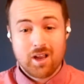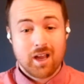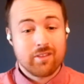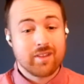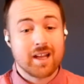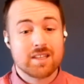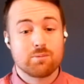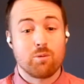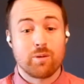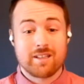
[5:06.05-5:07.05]
And that's
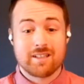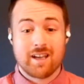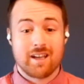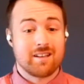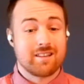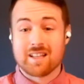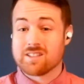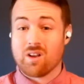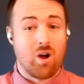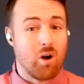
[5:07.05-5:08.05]
what we did.
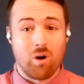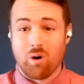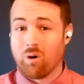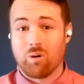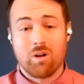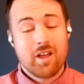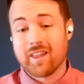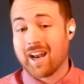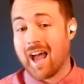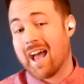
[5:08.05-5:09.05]
That's all
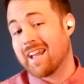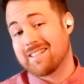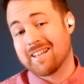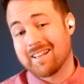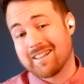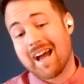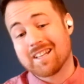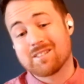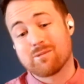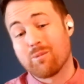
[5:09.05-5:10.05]
that I did.
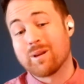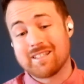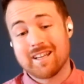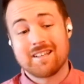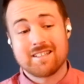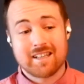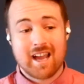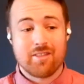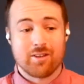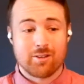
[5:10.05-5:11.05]
That's what we did
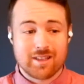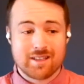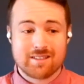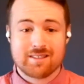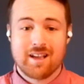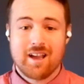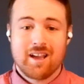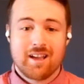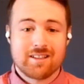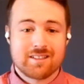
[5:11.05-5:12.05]
together. This
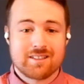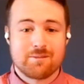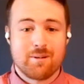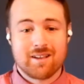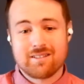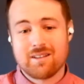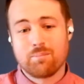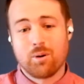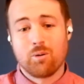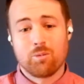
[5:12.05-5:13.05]
is my
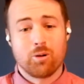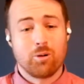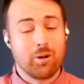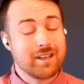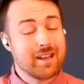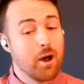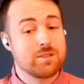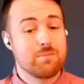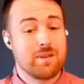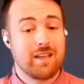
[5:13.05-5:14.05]
simple rule. It
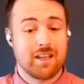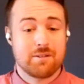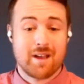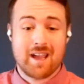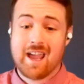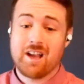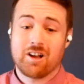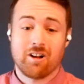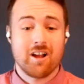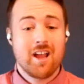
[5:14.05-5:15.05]
helped me in my
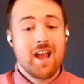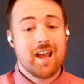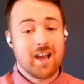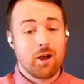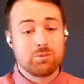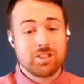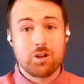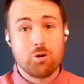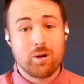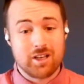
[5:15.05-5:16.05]
anger and helped
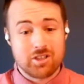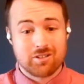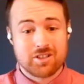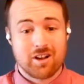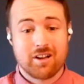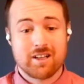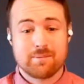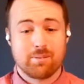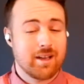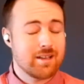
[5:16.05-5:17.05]
you in your
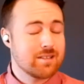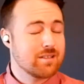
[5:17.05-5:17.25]
darkest place.